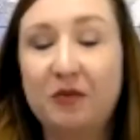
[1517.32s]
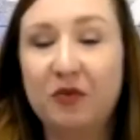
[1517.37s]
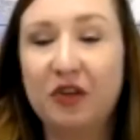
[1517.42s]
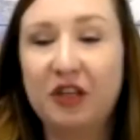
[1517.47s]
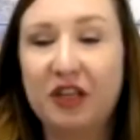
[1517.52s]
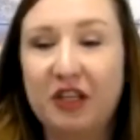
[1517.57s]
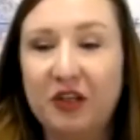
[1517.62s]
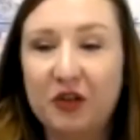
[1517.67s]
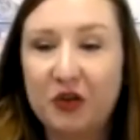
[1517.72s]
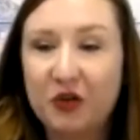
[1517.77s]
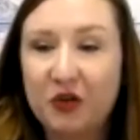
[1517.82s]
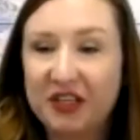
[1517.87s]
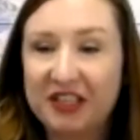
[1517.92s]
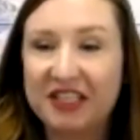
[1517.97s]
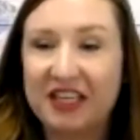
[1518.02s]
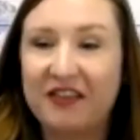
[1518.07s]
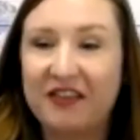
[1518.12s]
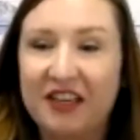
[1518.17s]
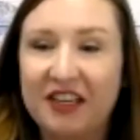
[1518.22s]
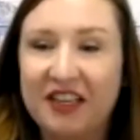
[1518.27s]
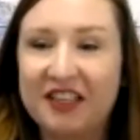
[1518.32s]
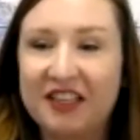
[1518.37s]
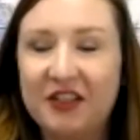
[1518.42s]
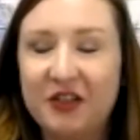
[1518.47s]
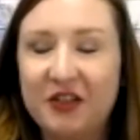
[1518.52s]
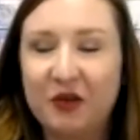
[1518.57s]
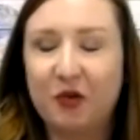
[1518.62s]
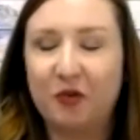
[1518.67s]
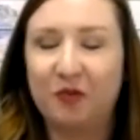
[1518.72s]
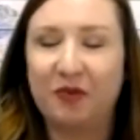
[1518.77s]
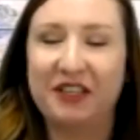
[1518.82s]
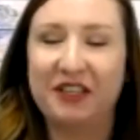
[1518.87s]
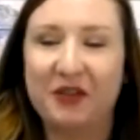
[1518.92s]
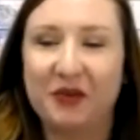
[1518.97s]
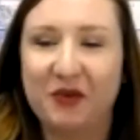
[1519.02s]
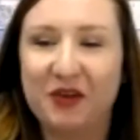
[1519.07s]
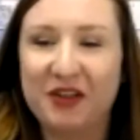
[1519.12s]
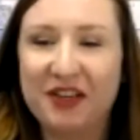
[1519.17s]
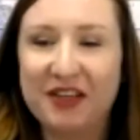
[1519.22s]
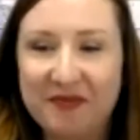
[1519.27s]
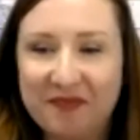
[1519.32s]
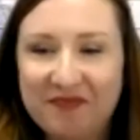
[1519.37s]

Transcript: really enjoys having such a cool place to work.